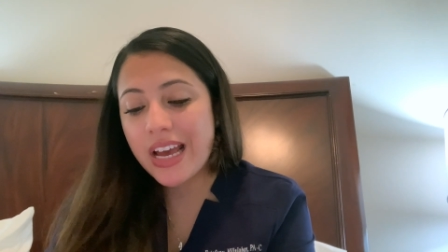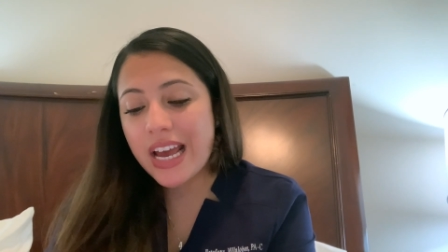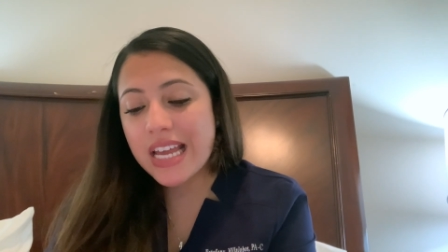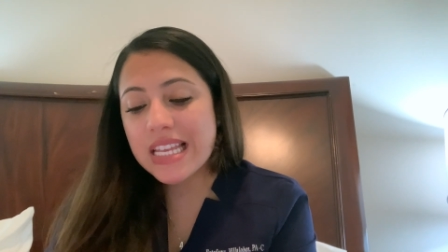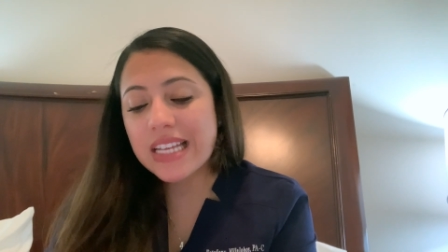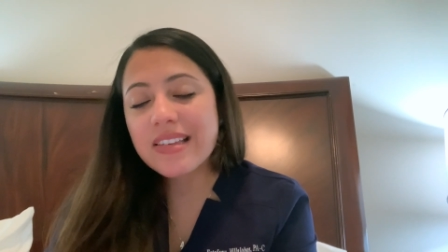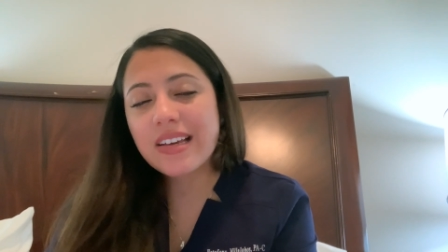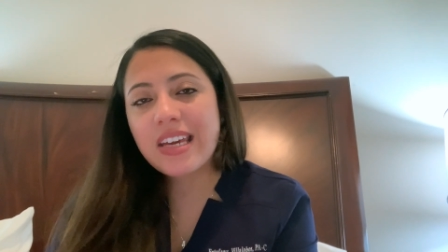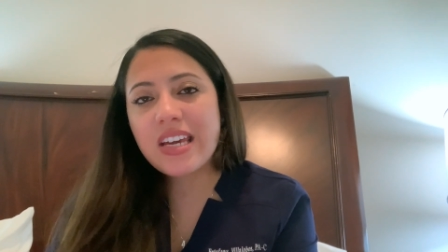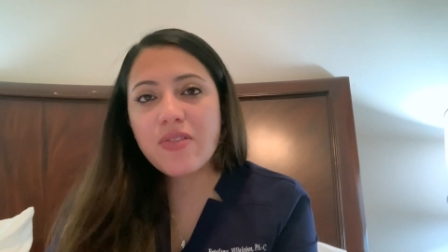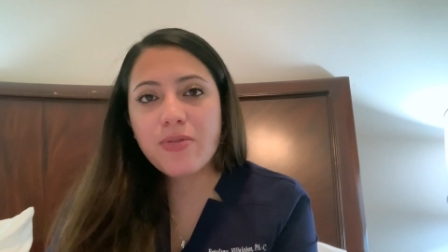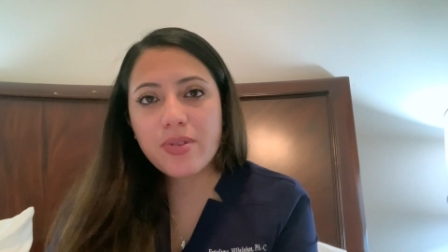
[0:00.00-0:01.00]
And that's a
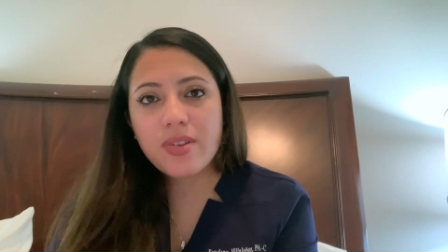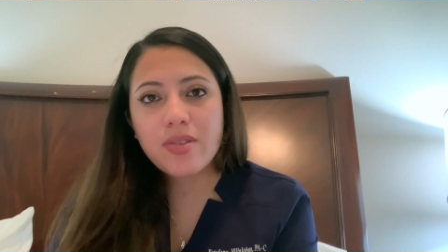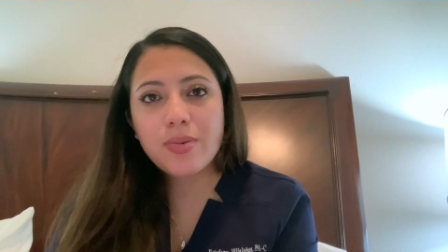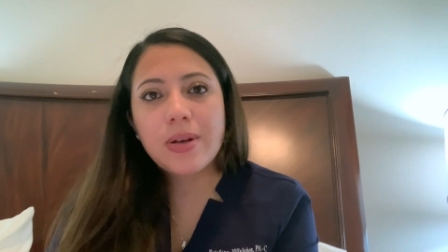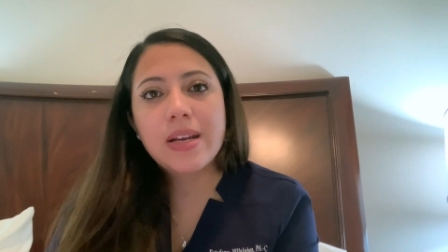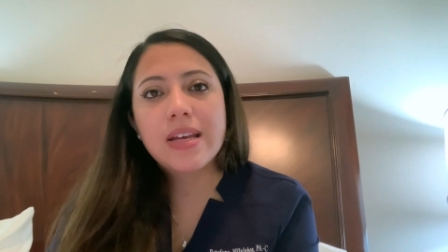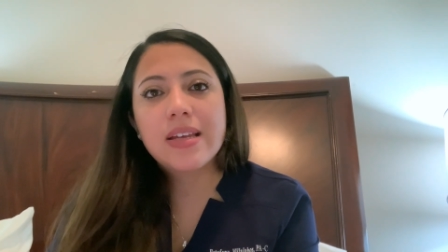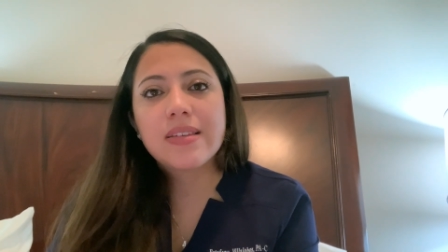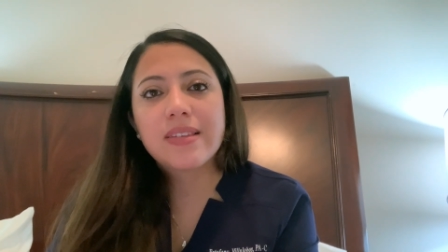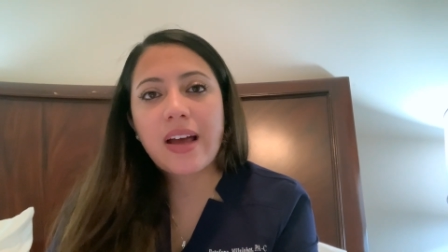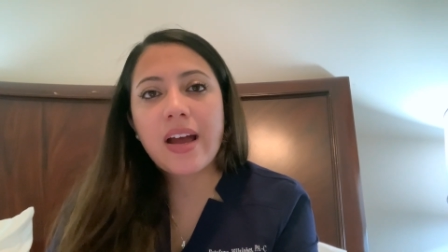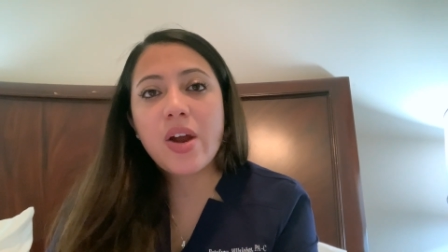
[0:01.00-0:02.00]
key for this one, is
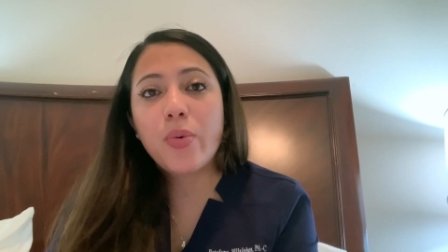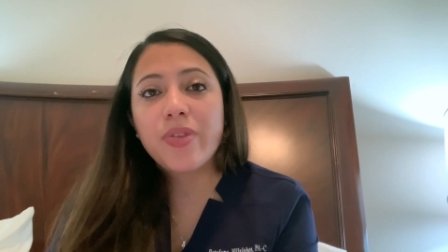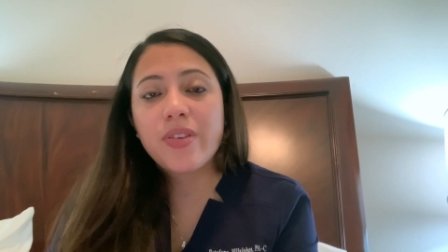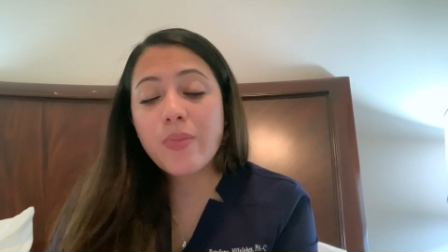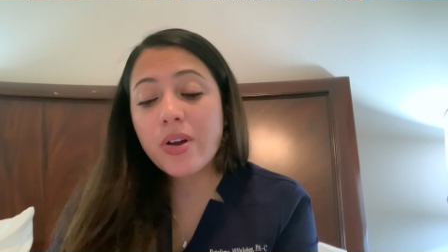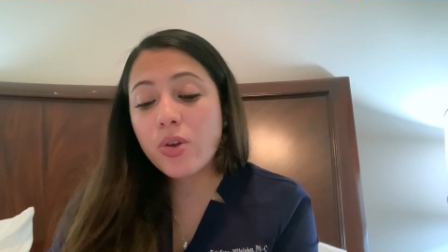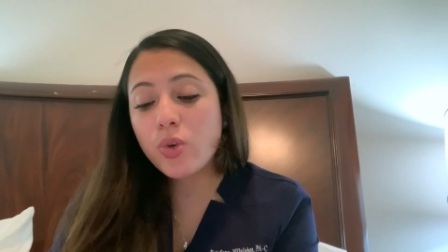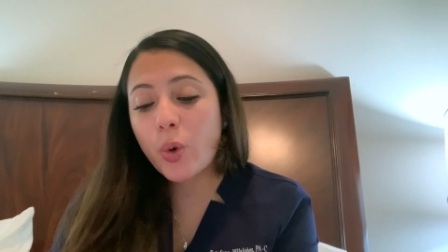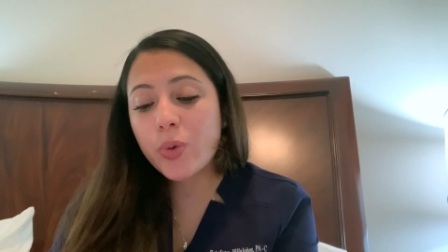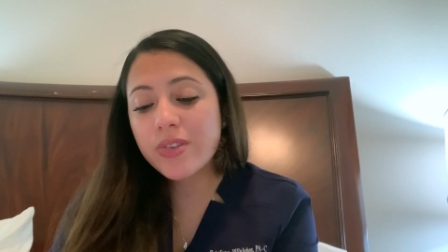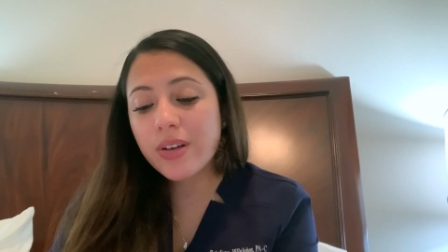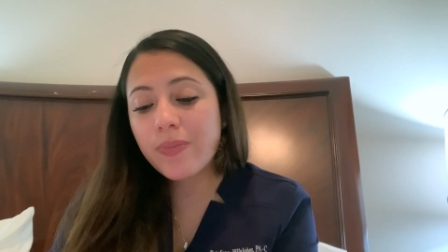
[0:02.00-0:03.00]
that erythema
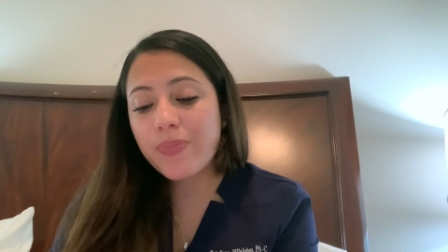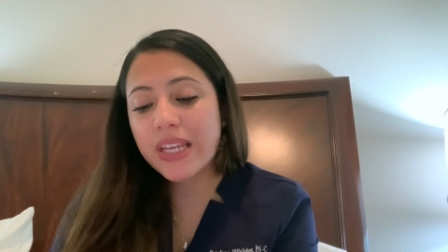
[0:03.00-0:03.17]
nodosum,